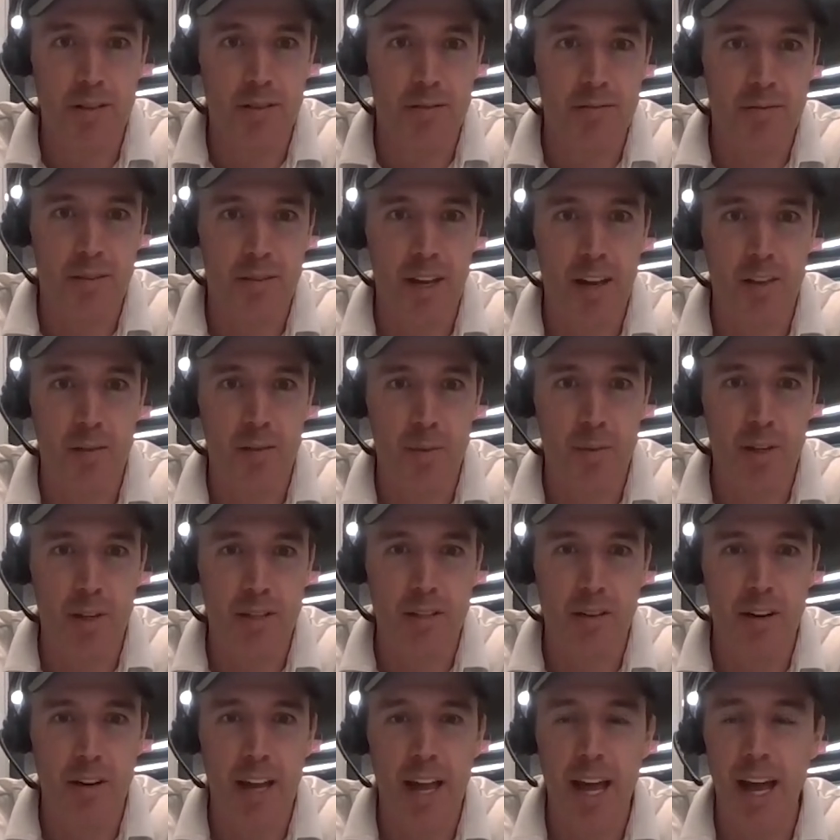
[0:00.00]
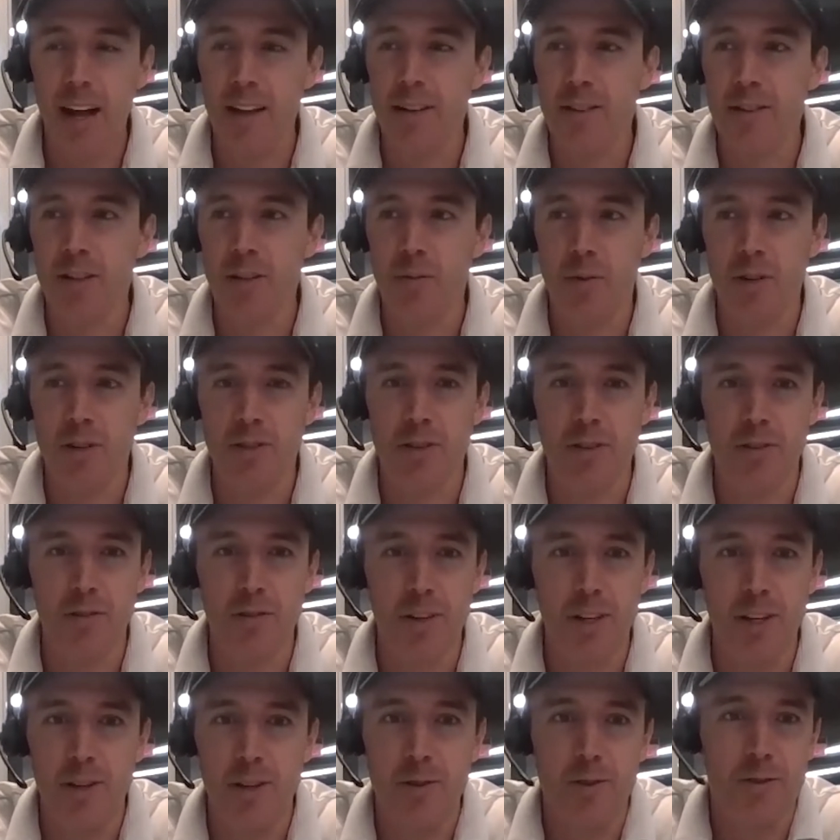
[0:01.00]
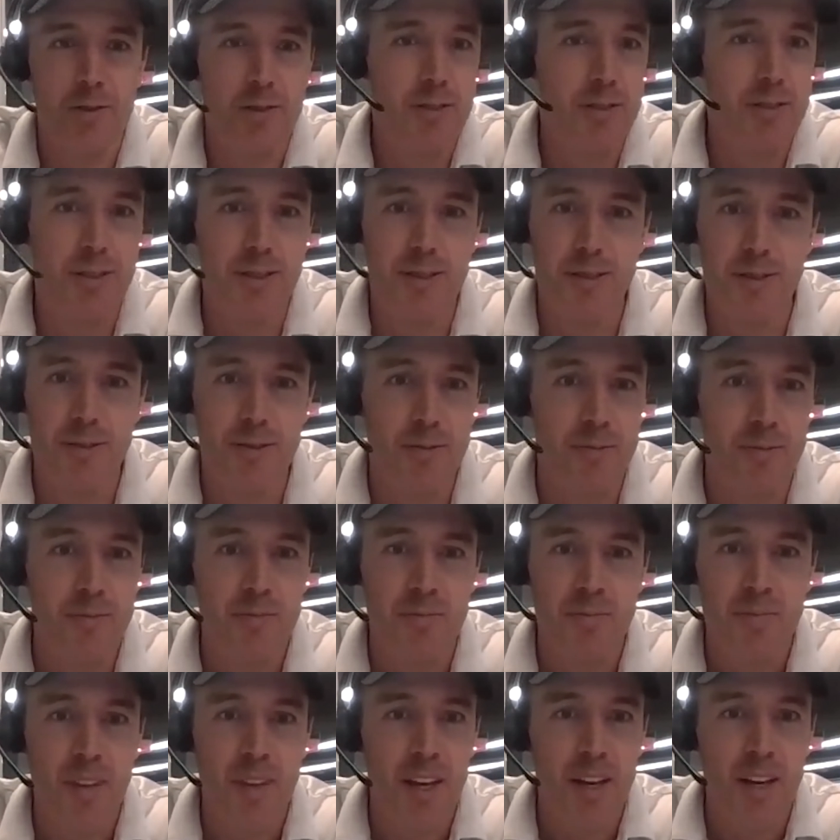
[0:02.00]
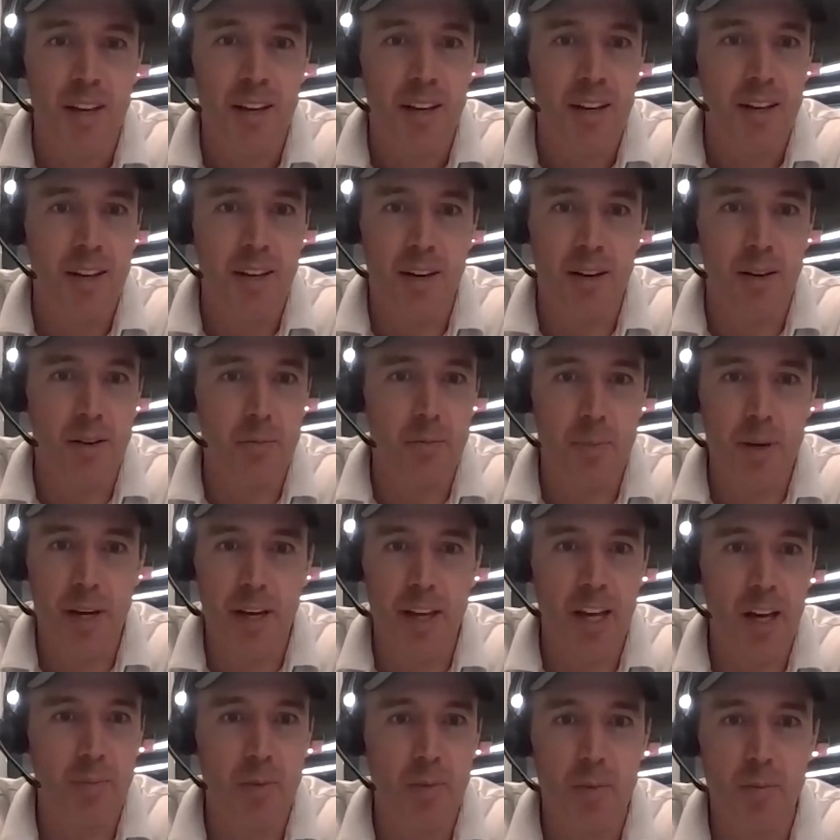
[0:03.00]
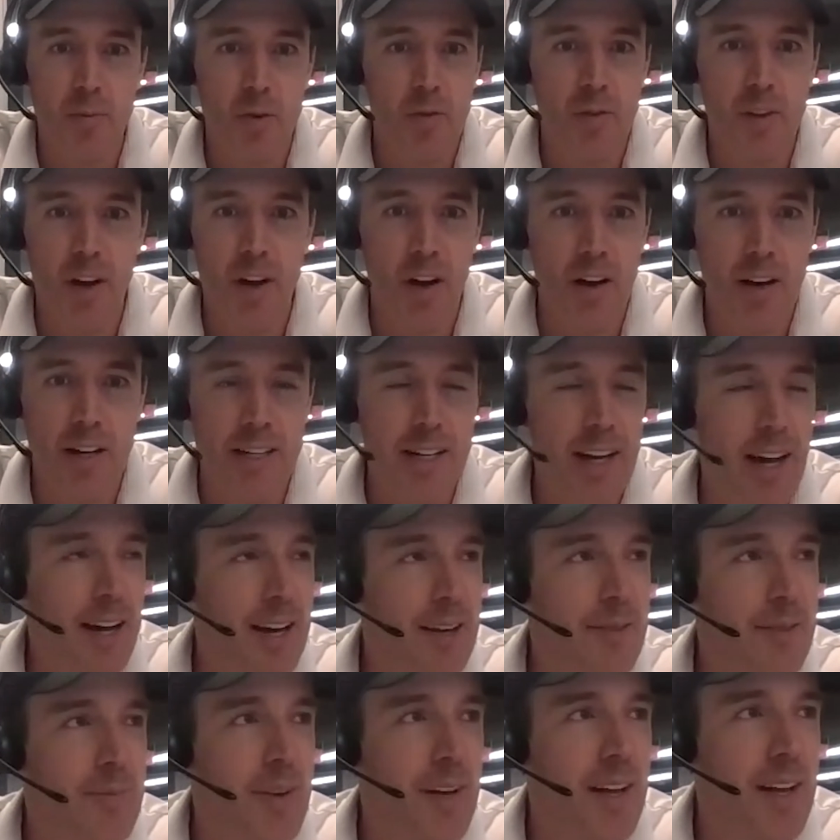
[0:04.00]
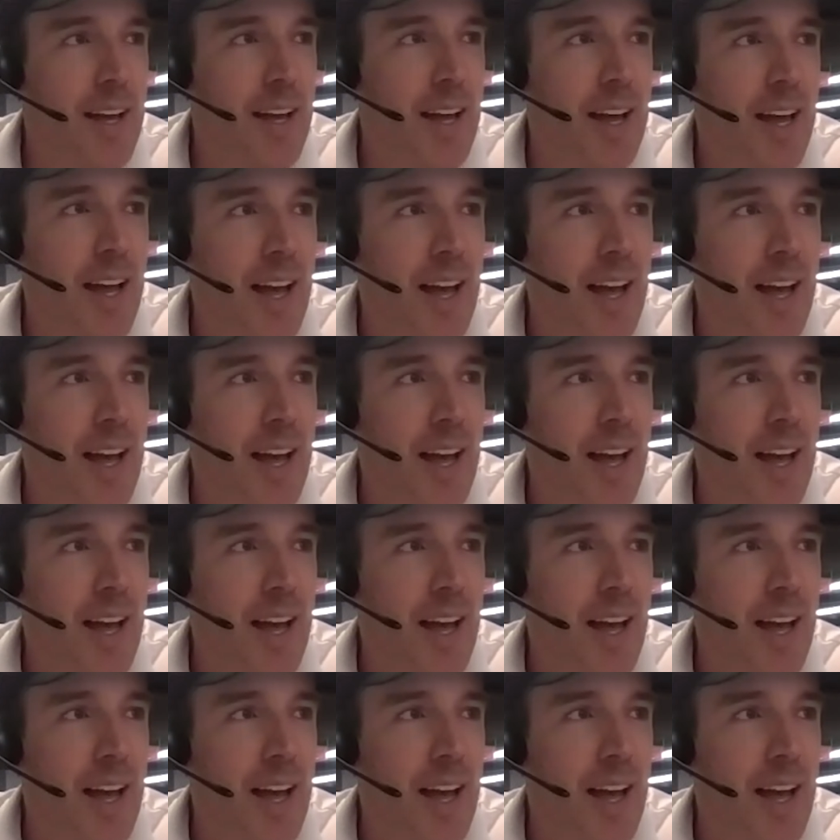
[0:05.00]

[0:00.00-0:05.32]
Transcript: folks in the military had. So we're certainly used to, picking up and moving on a dime.